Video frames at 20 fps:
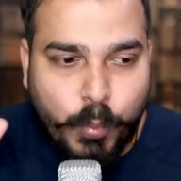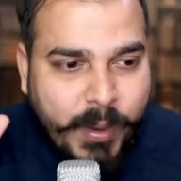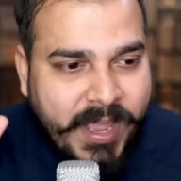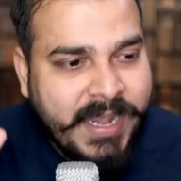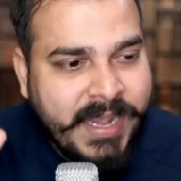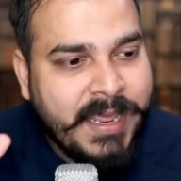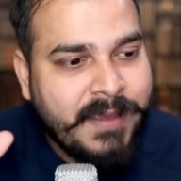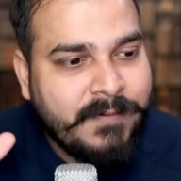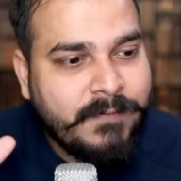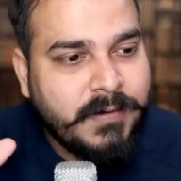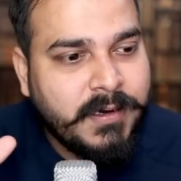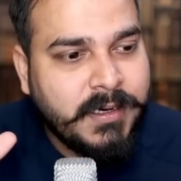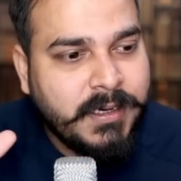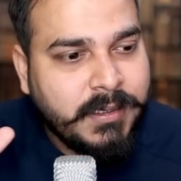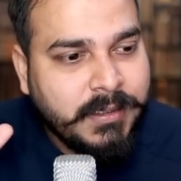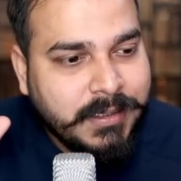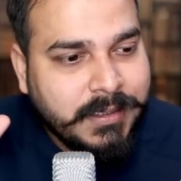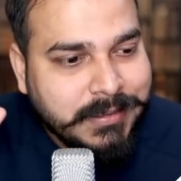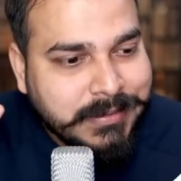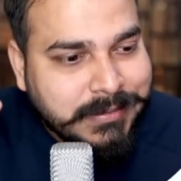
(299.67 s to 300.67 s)
Whenever
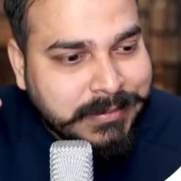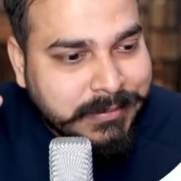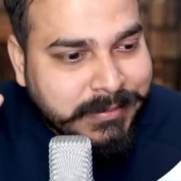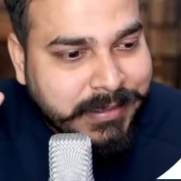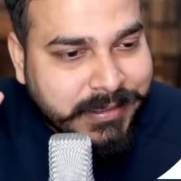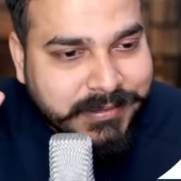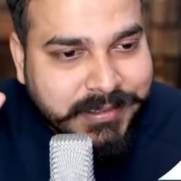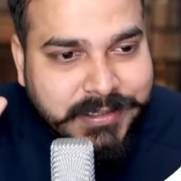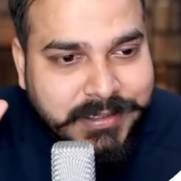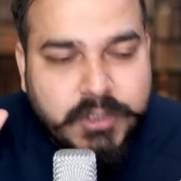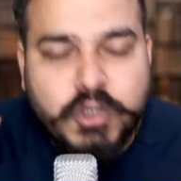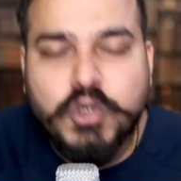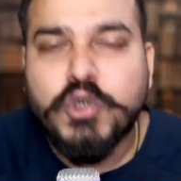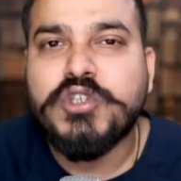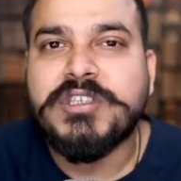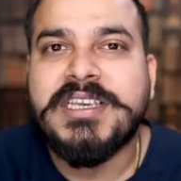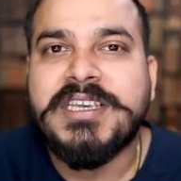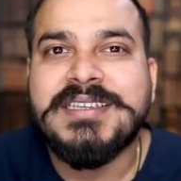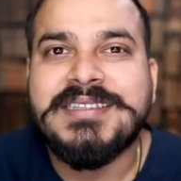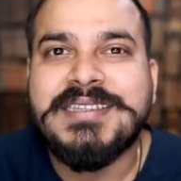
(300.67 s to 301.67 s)
there's a
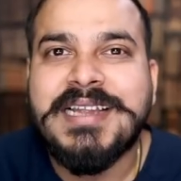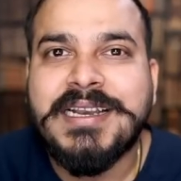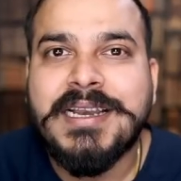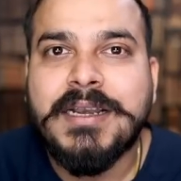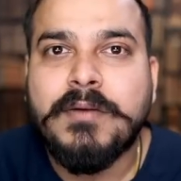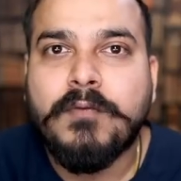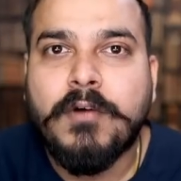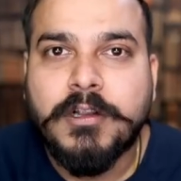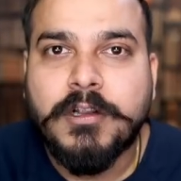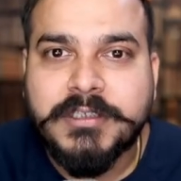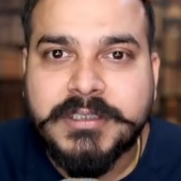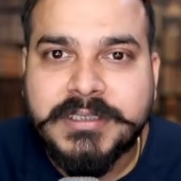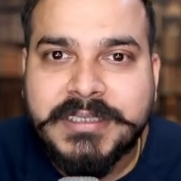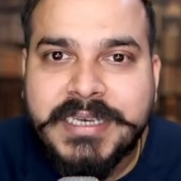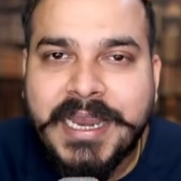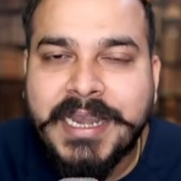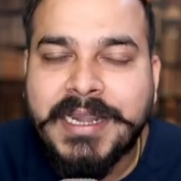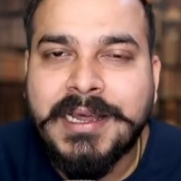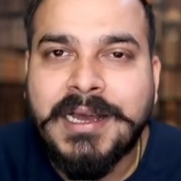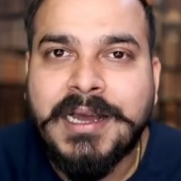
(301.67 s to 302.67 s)
use case that involves
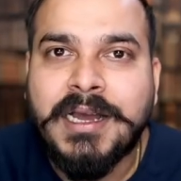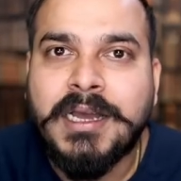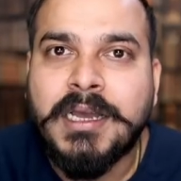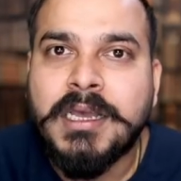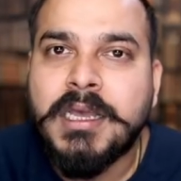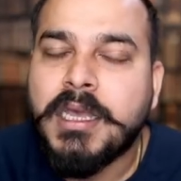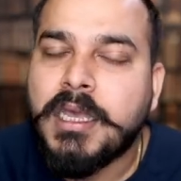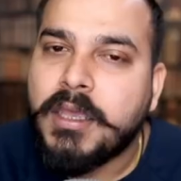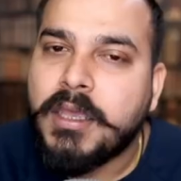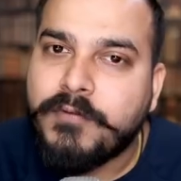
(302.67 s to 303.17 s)
data,